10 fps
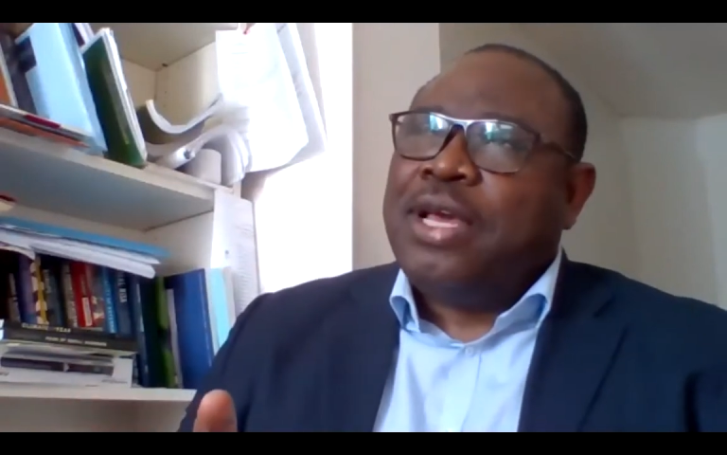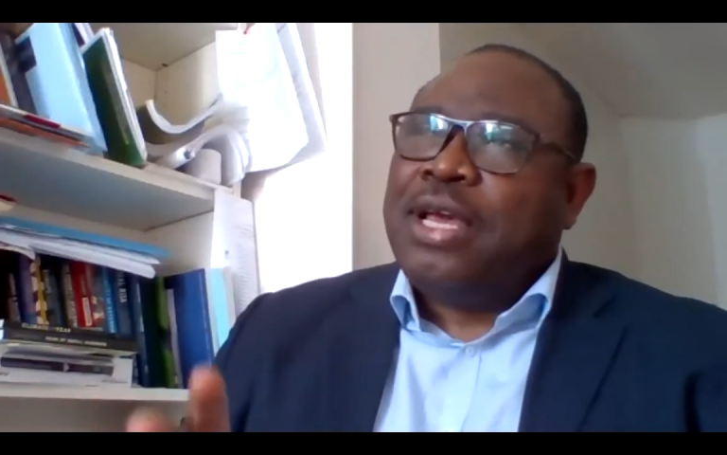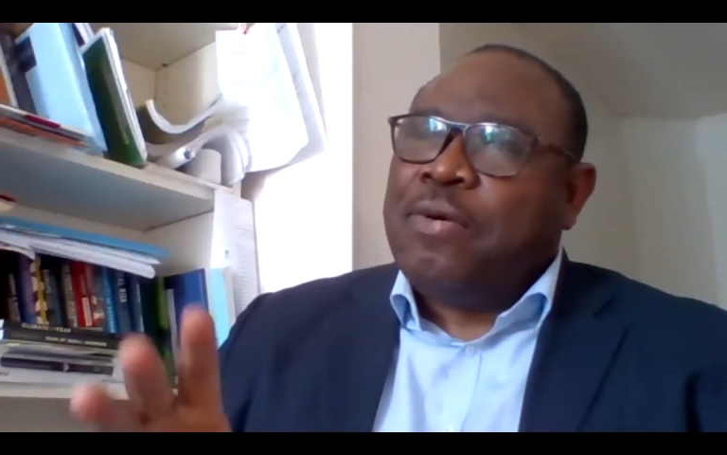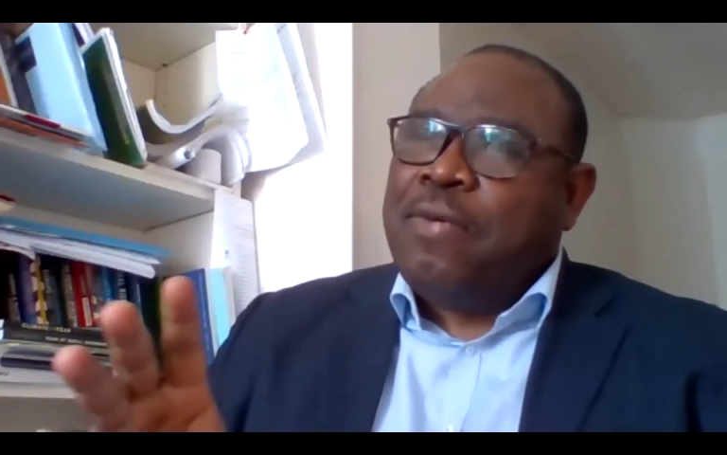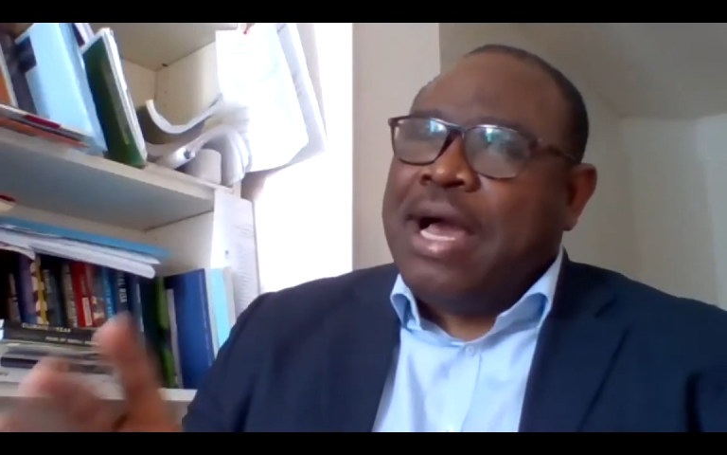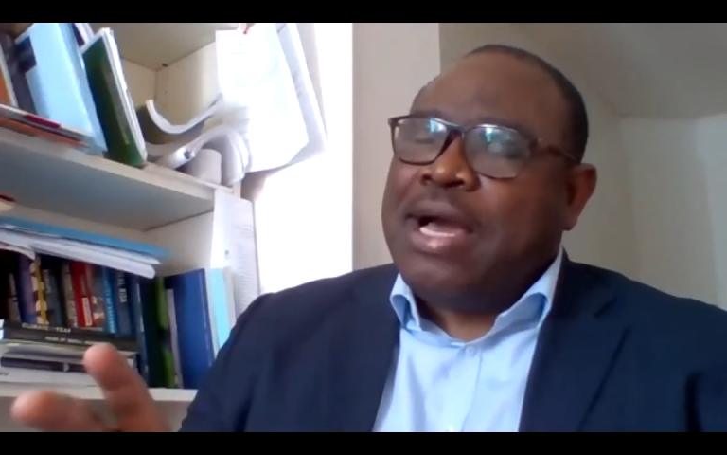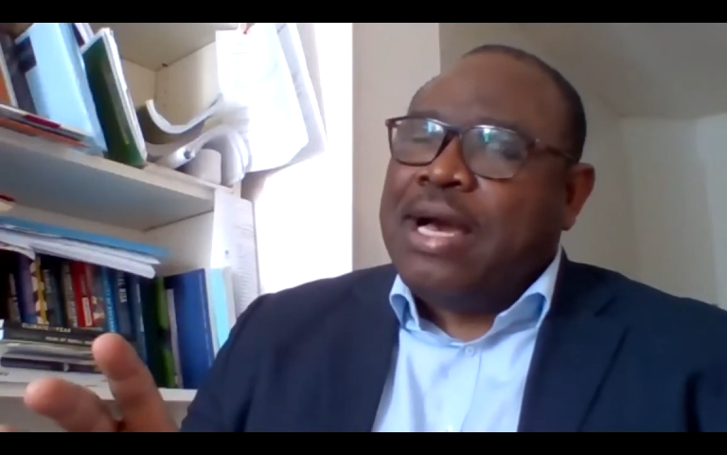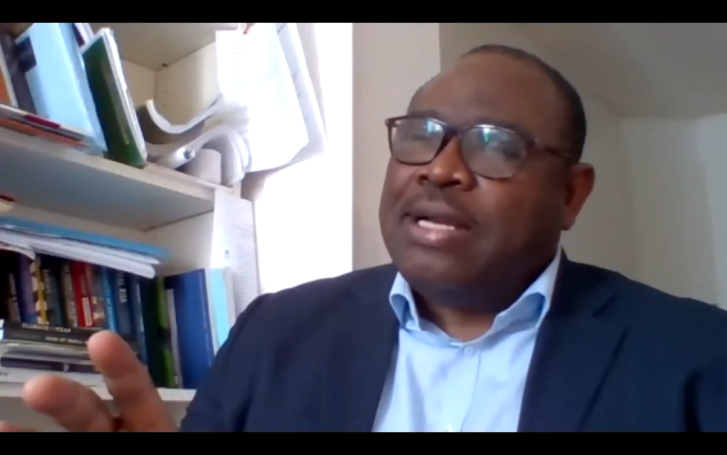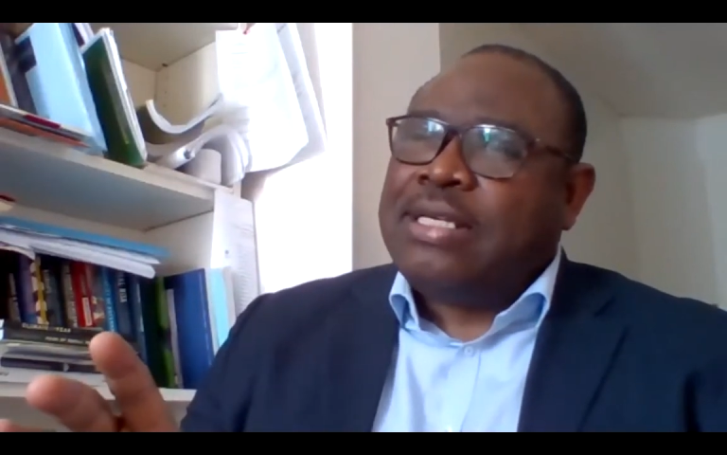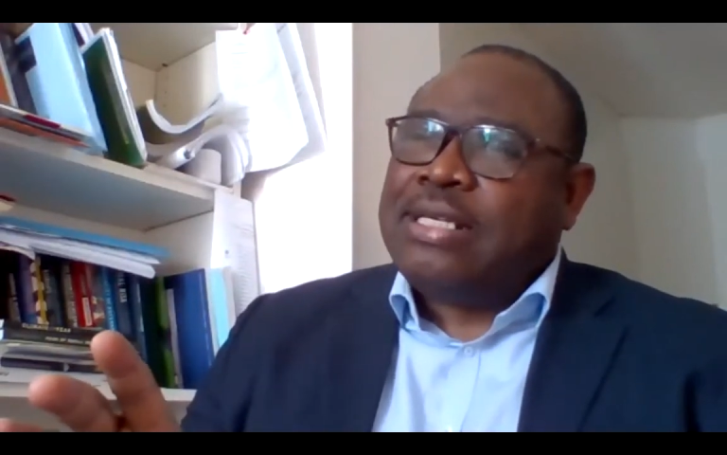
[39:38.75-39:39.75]
in one
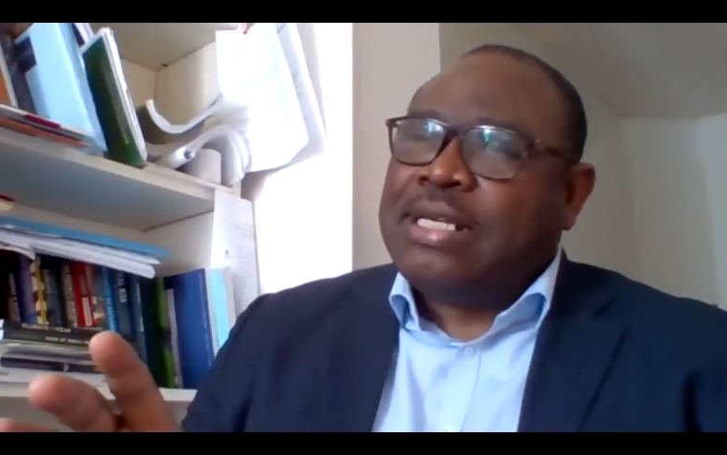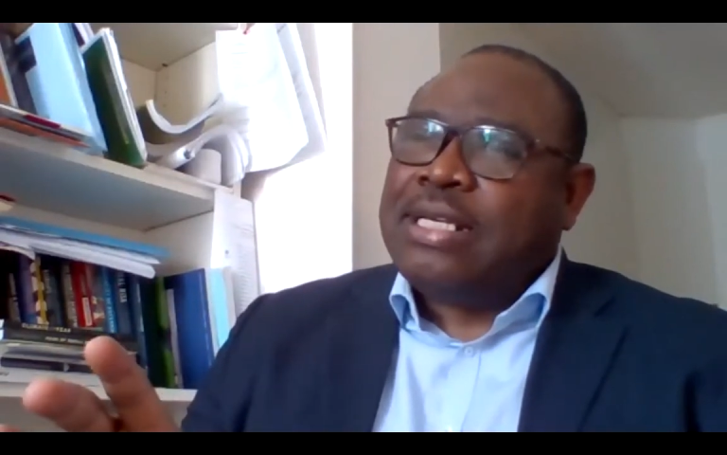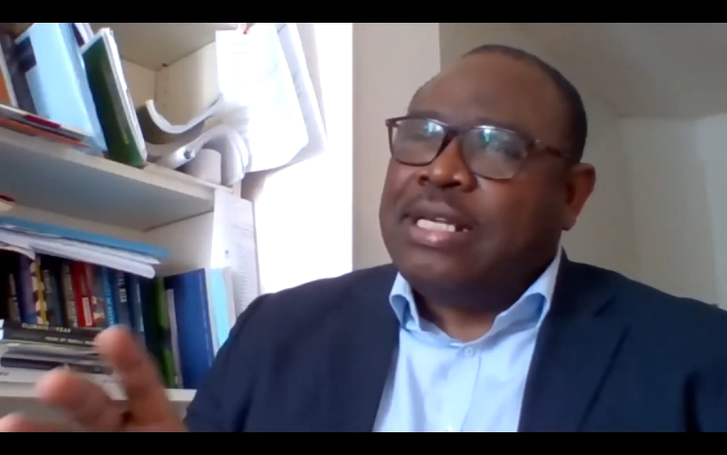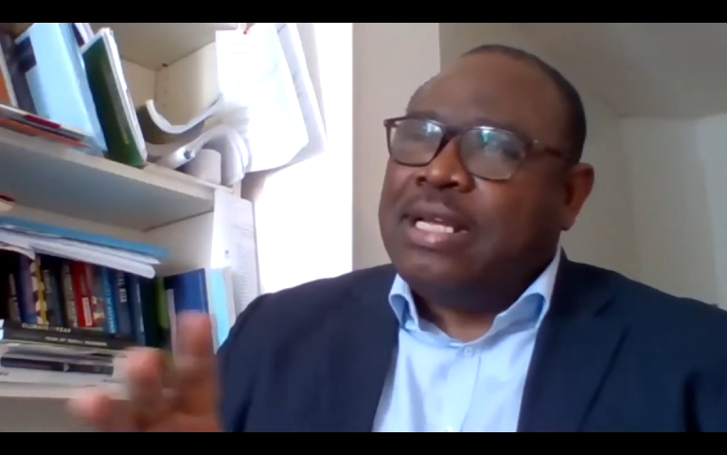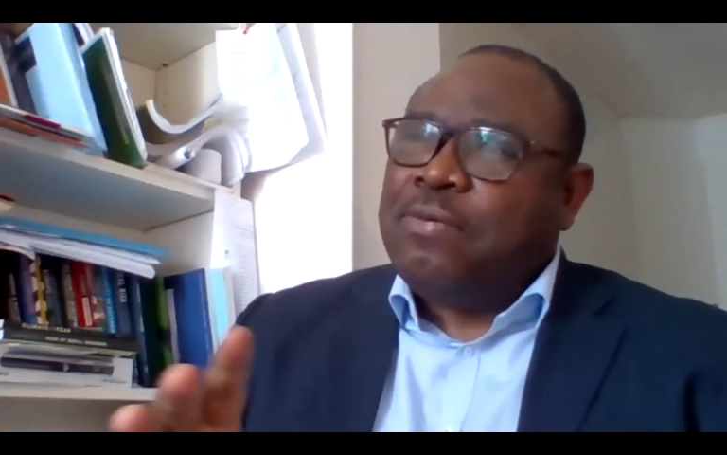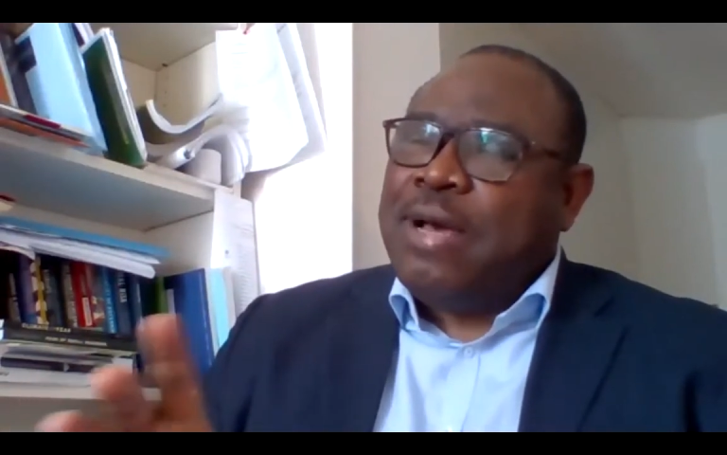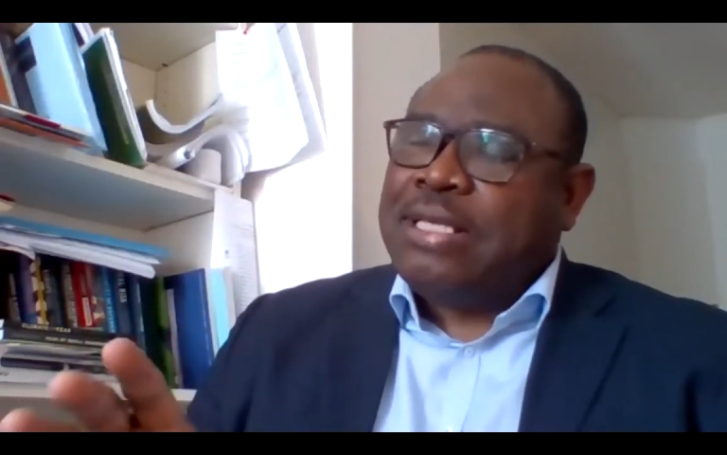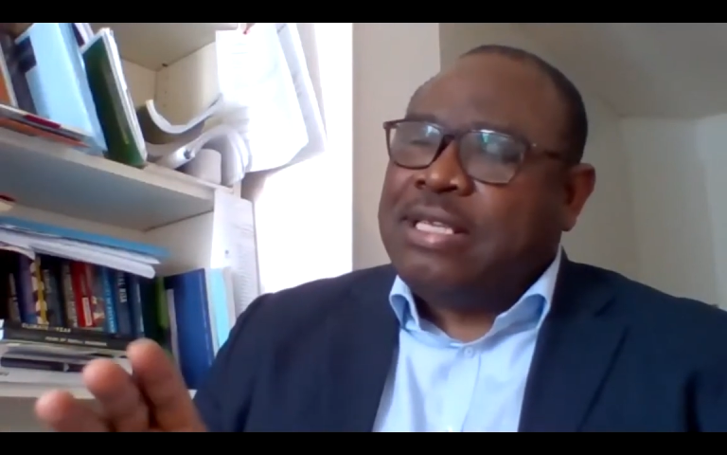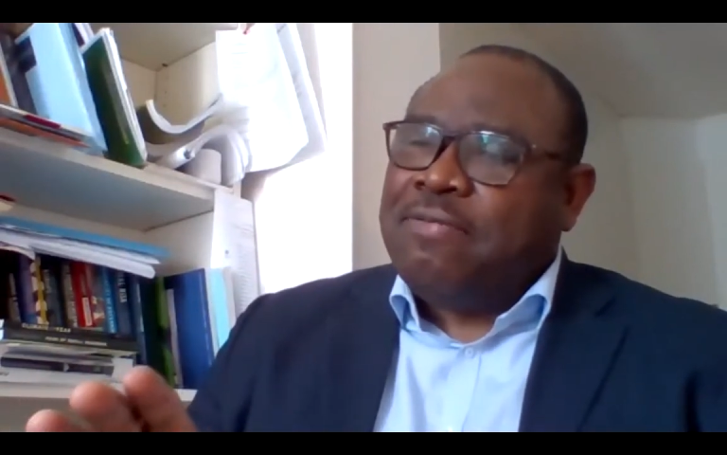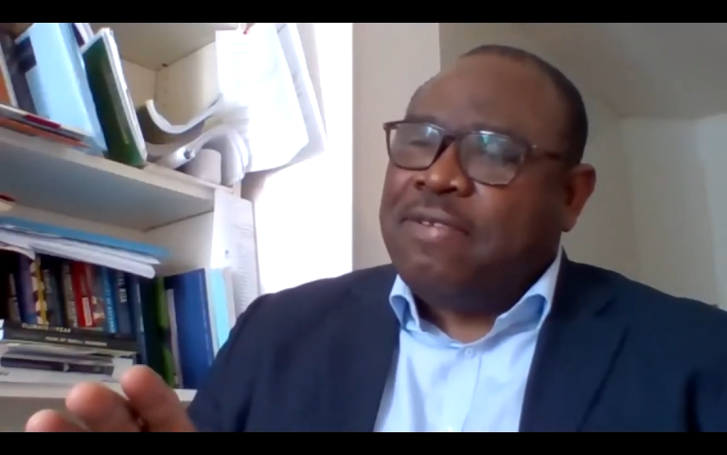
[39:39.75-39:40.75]
country in
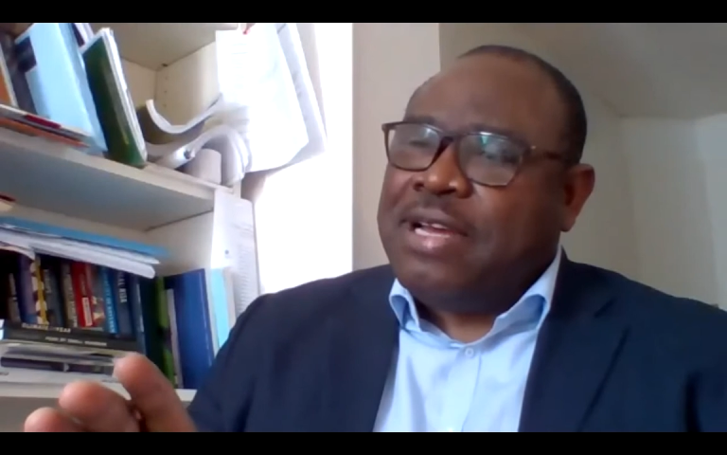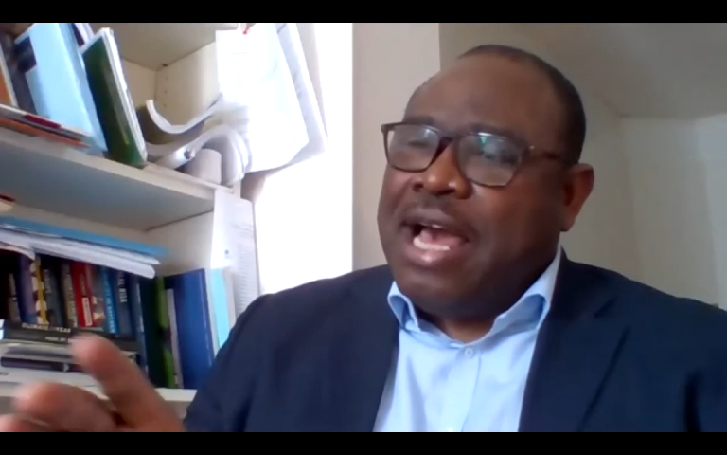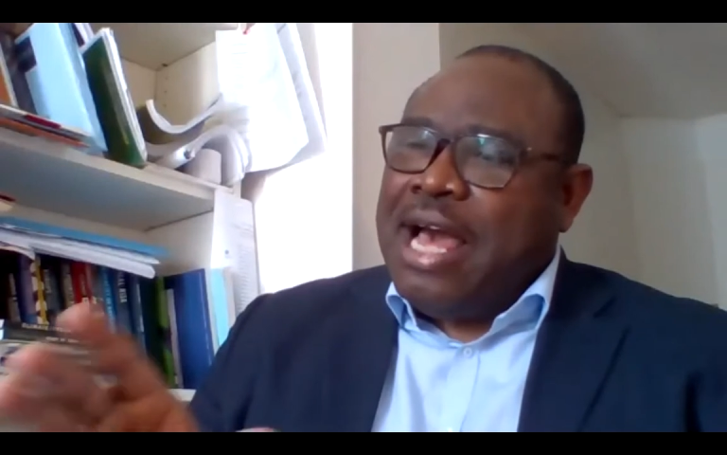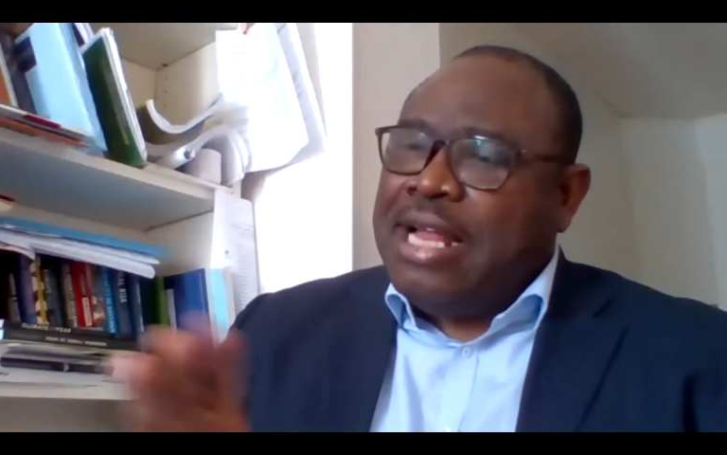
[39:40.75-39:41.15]
West Africa,